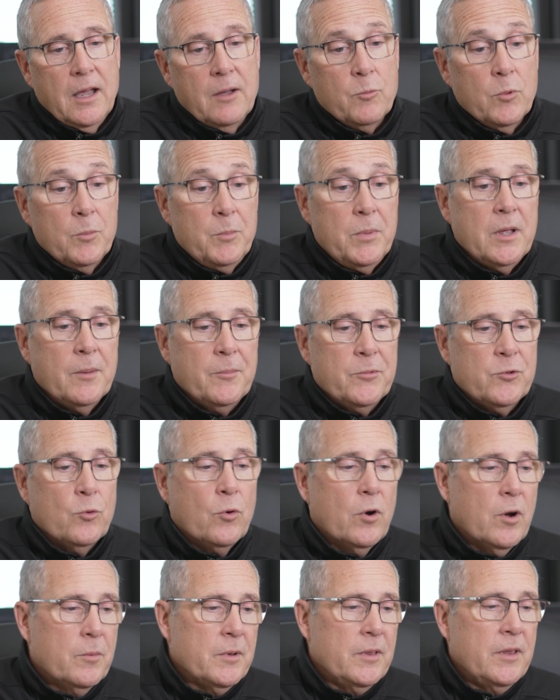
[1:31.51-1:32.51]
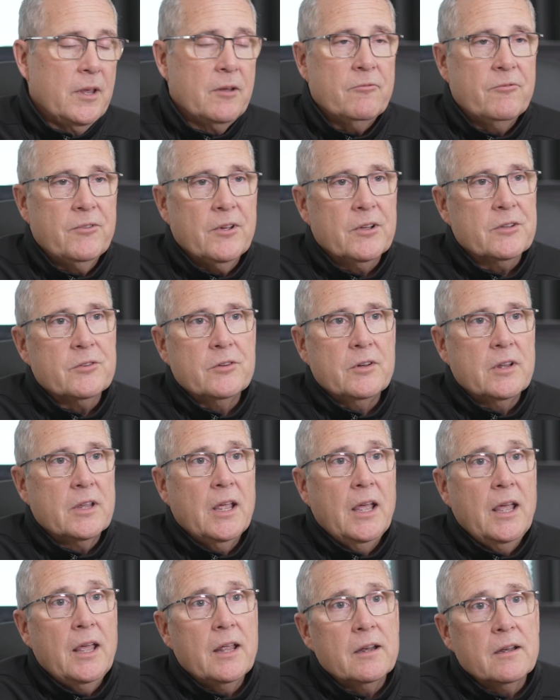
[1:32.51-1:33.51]
would be absorbed and then filtered
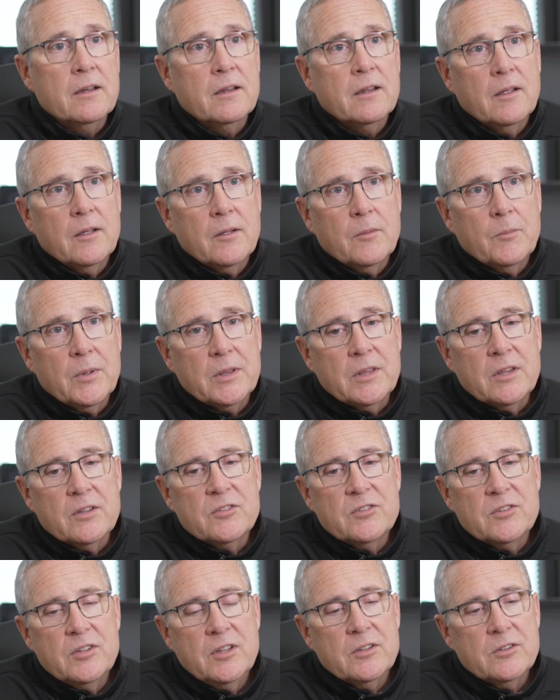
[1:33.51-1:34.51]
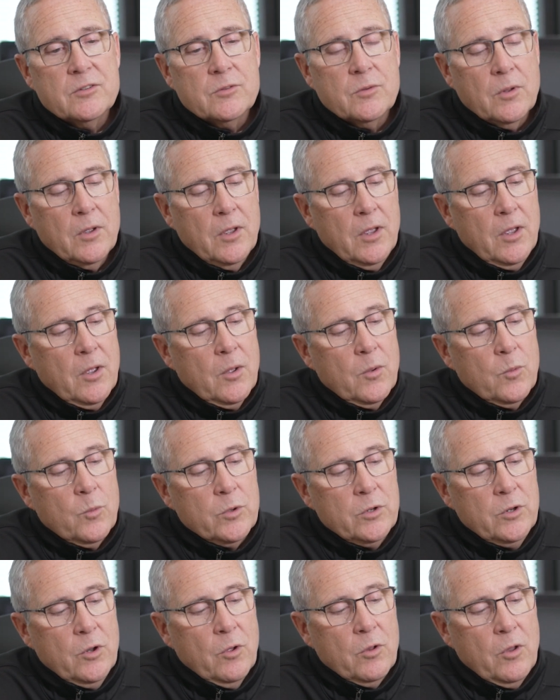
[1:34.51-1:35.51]
again, but the cyst
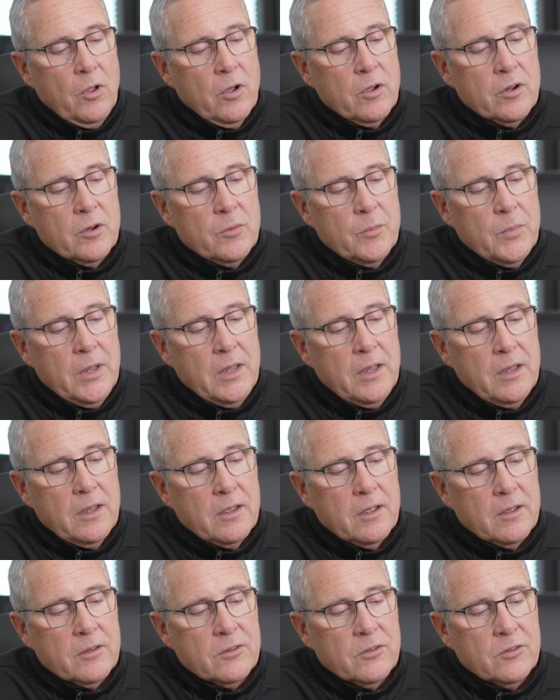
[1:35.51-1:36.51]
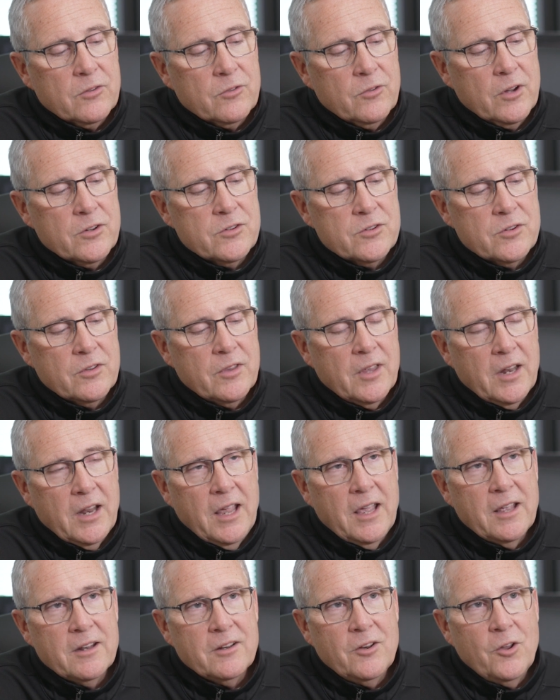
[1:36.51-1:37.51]
would no longer be a structure that
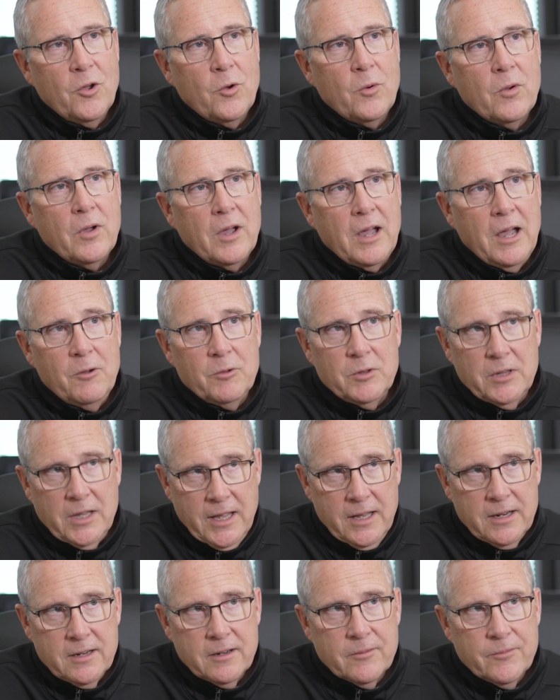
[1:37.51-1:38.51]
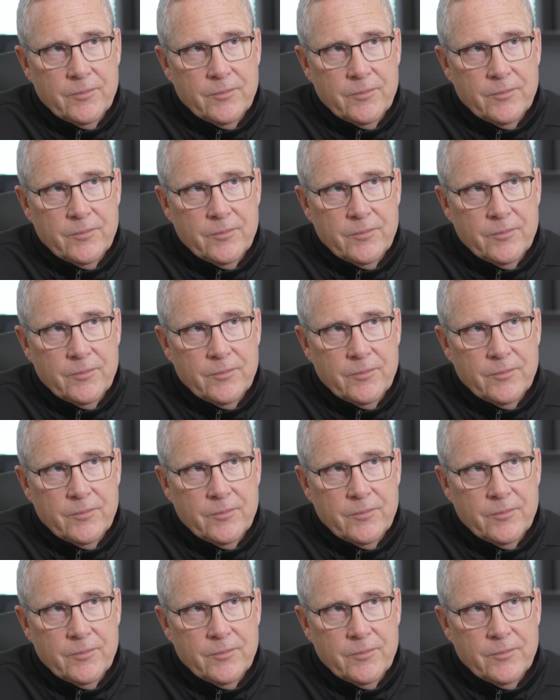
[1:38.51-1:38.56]
had no outlet.